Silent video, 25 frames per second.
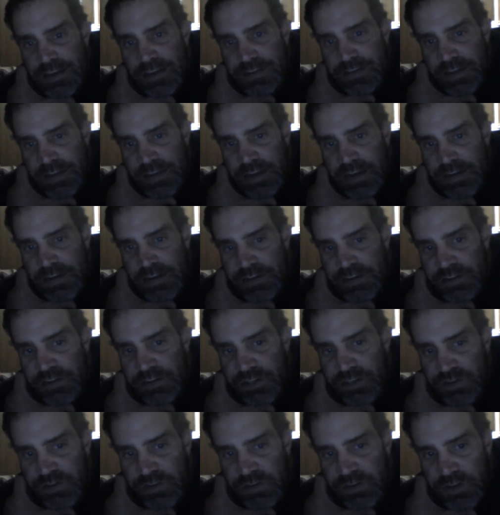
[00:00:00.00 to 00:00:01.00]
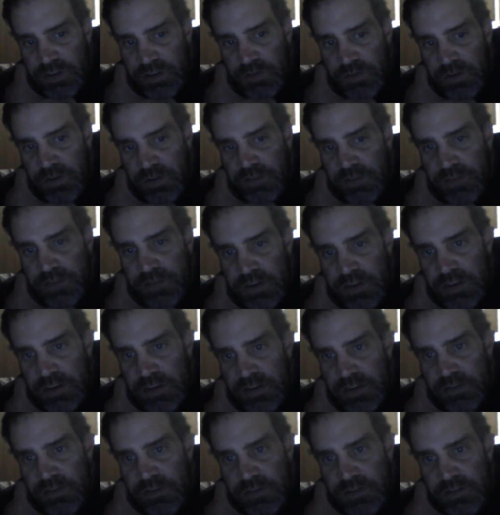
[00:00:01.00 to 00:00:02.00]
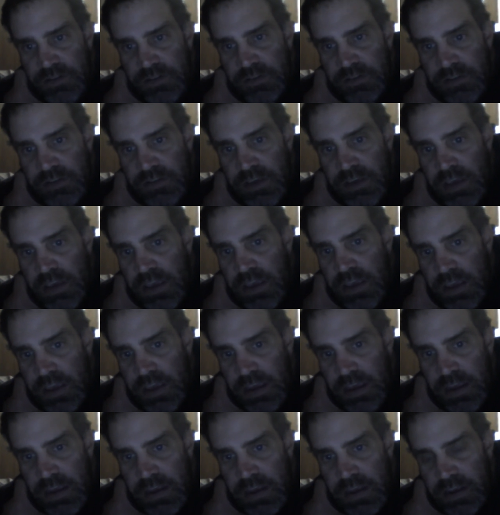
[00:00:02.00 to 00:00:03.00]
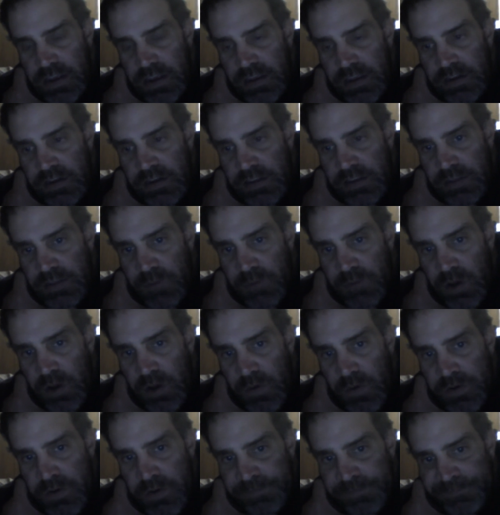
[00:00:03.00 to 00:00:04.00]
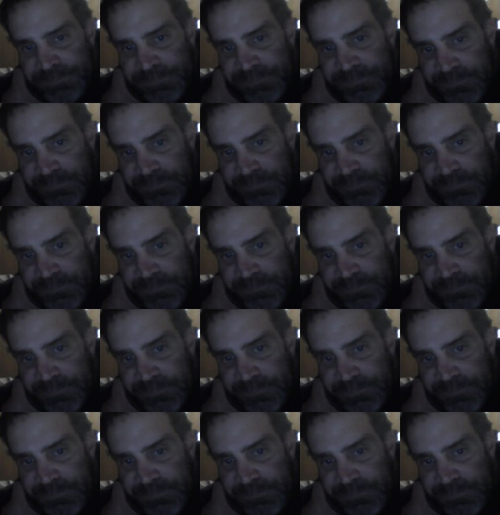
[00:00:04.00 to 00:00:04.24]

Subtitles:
Decided to just shoot a quick video and keep going.